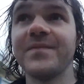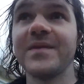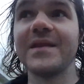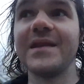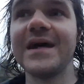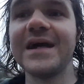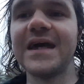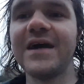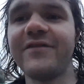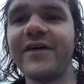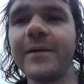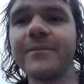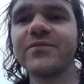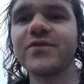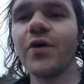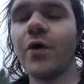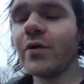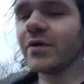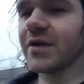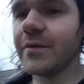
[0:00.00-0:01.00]
if I'm
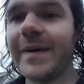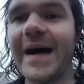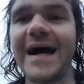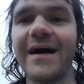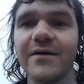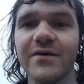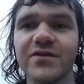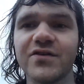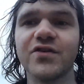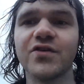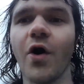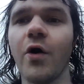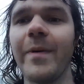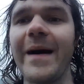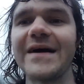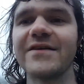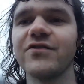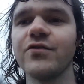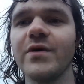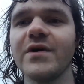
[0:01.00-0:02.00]
going to go
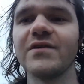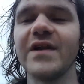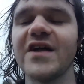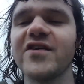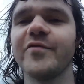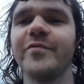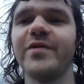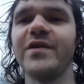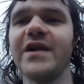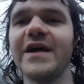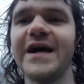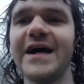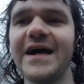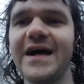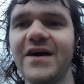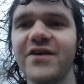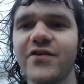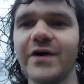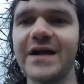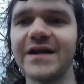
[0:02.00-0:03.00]
back to doing Let's
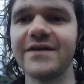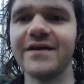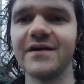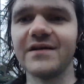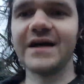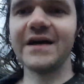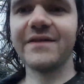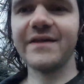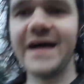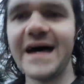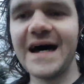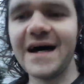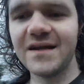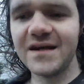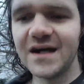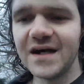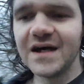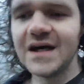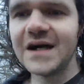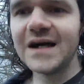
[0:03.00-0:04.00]
Plays or anything like
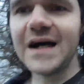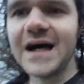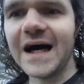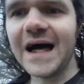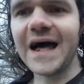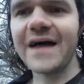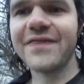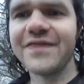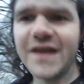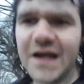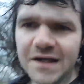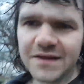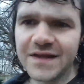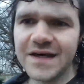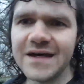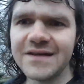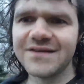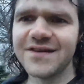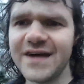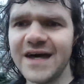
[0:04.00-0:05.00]
that, I think
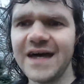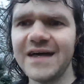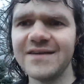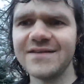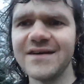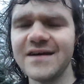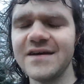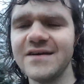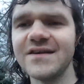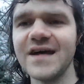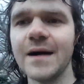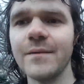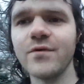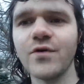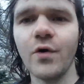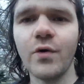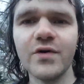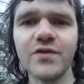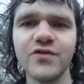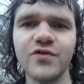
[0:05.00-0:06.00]
the intent is I'm
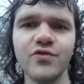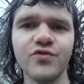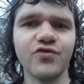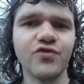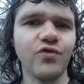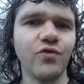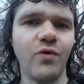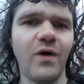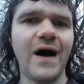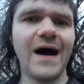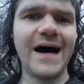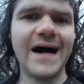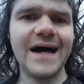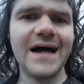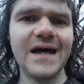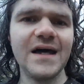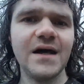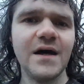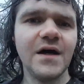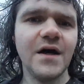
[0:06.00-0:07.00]
going to
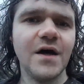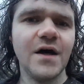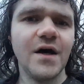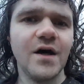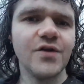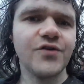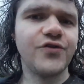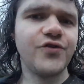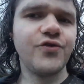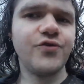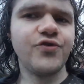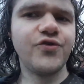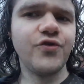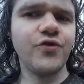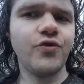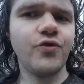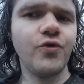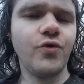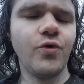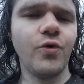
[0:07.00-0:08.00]
try
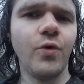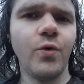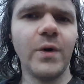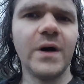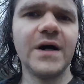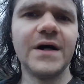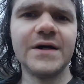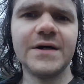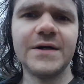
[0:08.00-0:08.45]
to